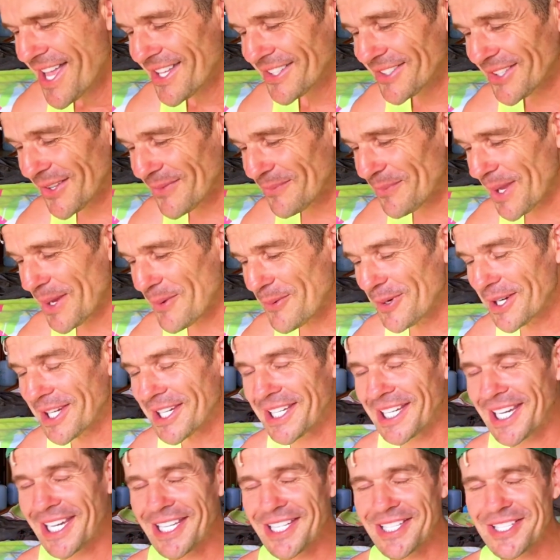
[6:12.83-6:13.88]
so people
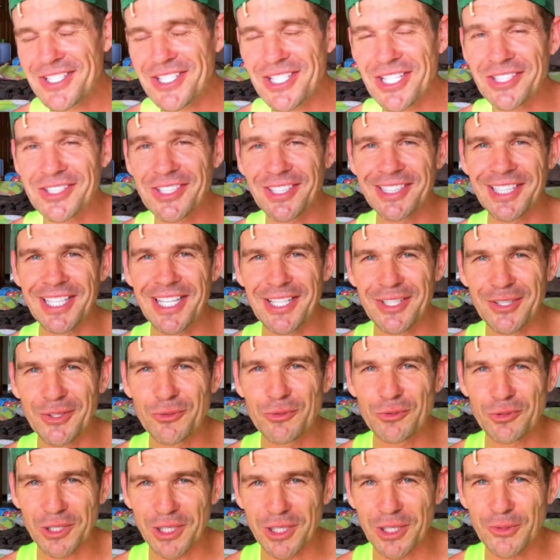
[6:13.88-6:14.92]
can get your shit
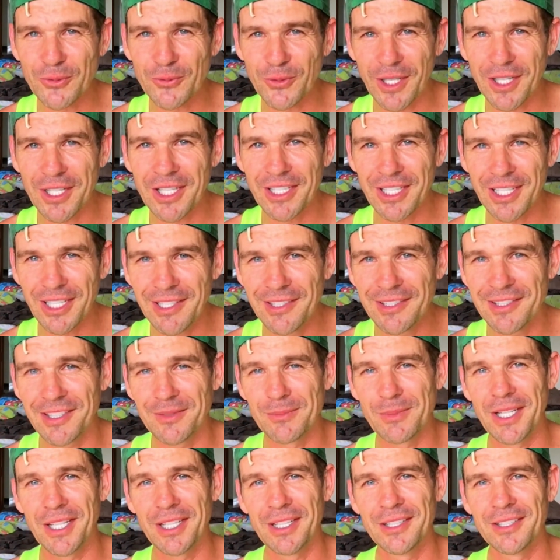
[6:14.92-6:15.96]
deleted really fucking easy,
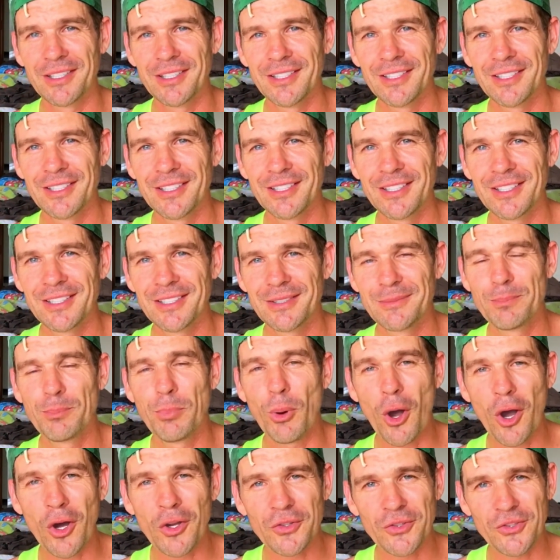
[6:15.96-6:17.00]
man.
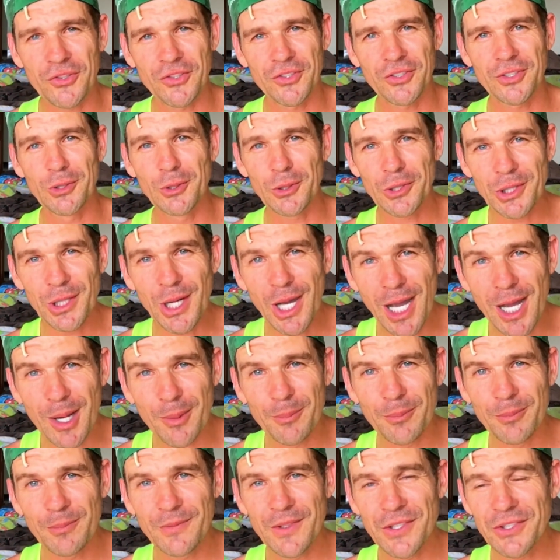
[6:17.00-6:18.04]
Bots, look it
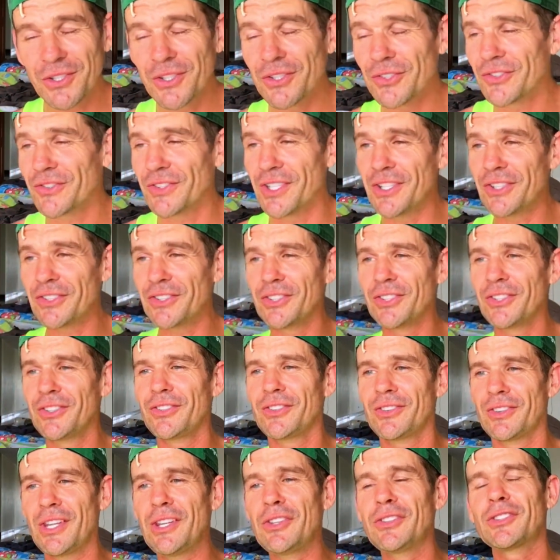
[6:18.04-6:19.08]
up. I
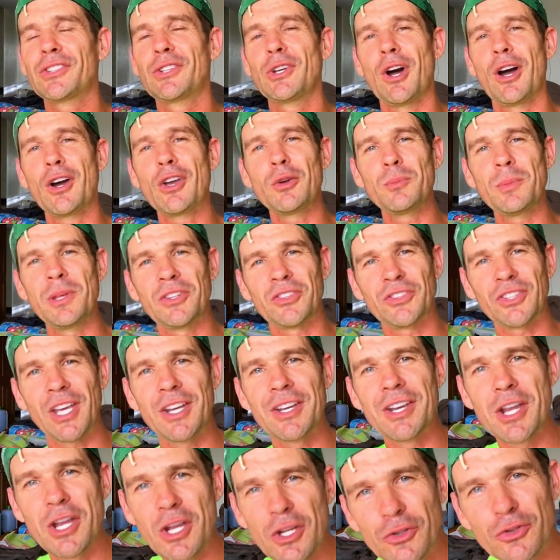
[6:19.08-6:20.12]
could be set
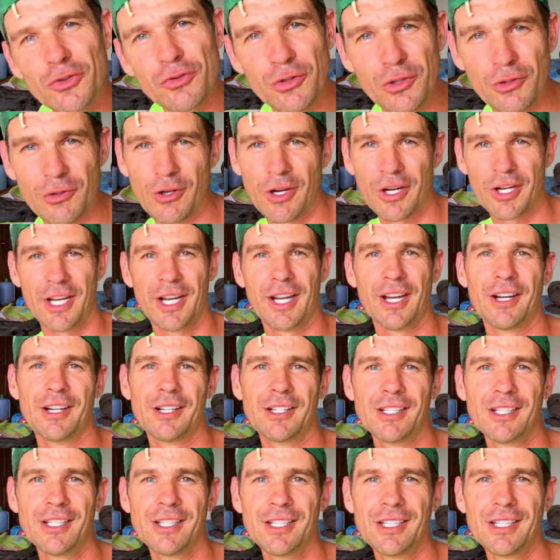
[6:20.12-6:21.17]
in history right now.
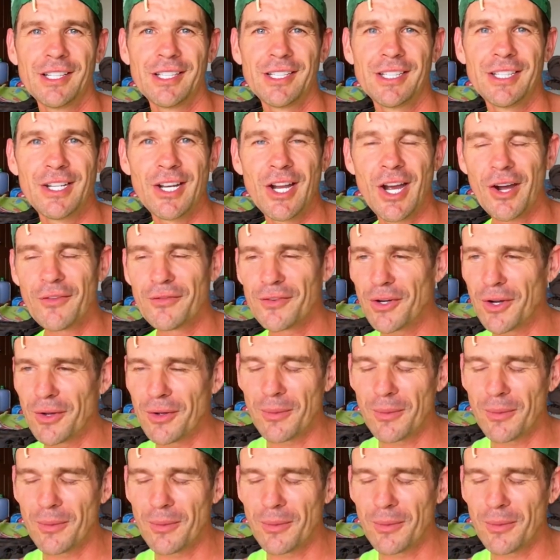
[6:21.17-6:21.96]
You know,